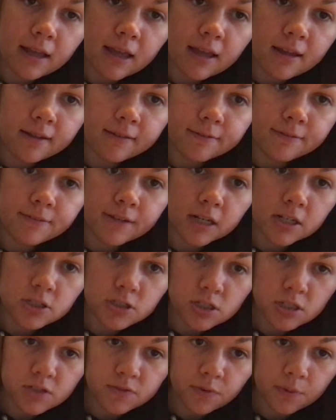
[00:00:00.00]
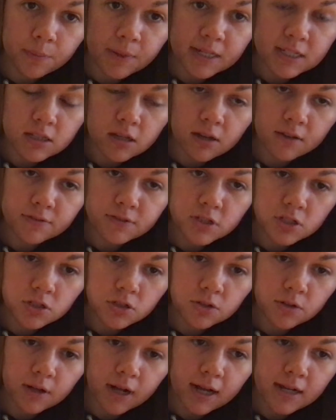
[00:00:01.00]
and finish this for myself so
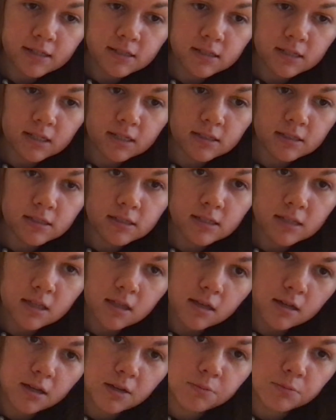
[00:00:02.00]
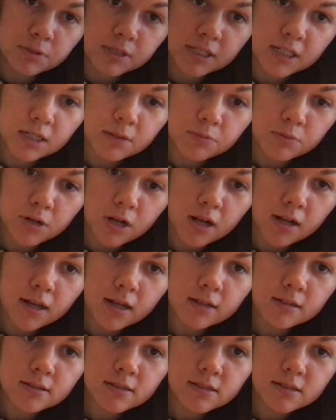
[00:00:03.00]
you guys can see the completed
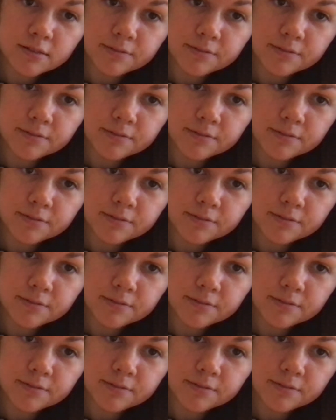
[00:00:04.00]
product.